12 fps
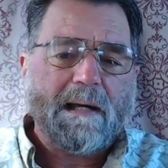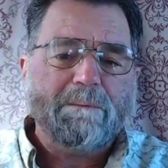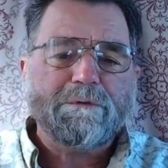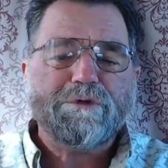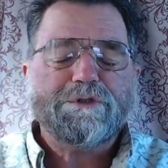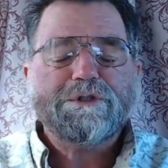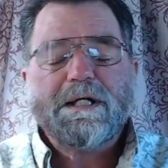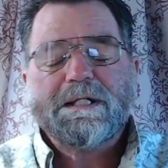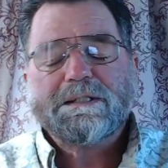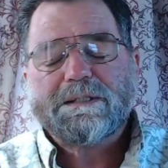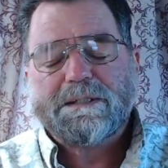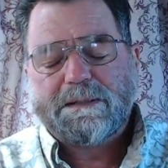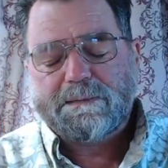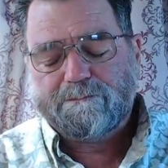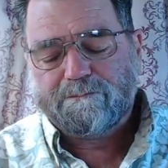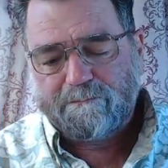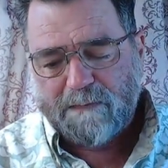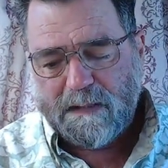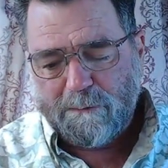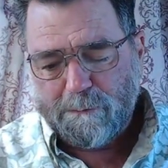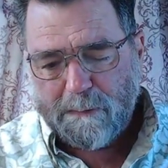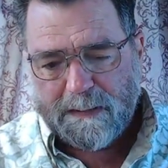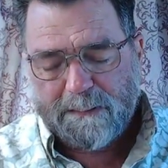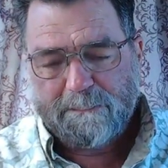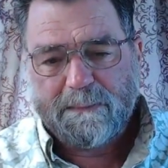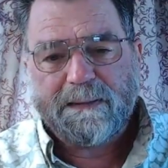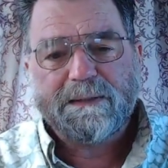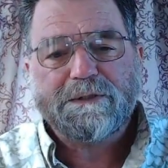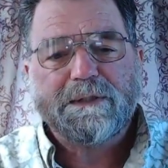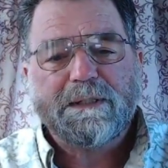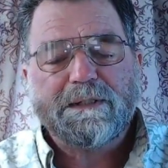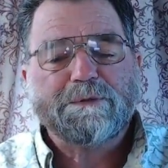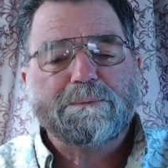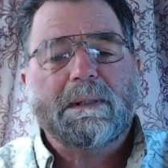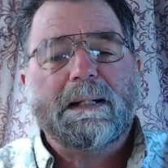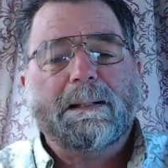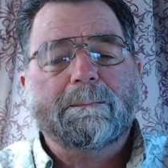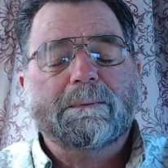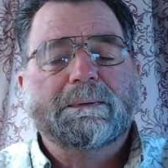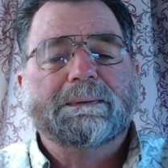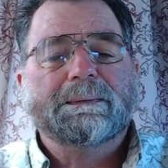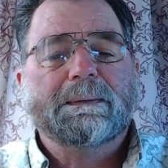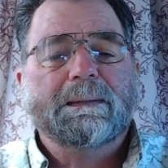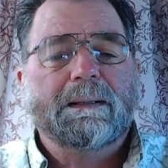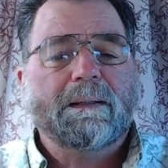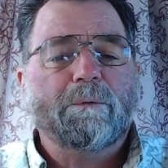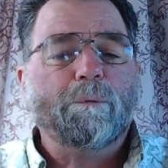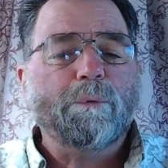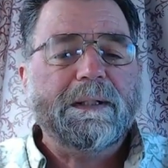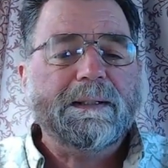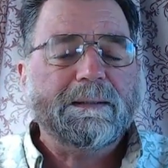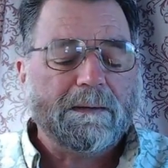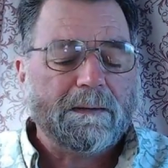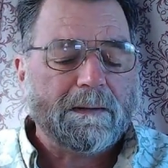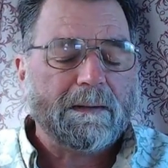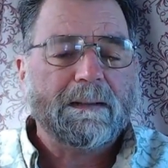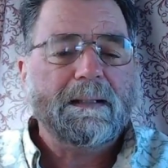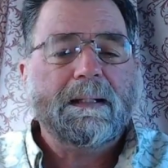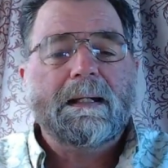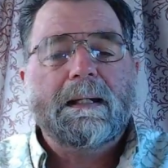I would suggest, I would recommend that you get your Bible and uh, read along.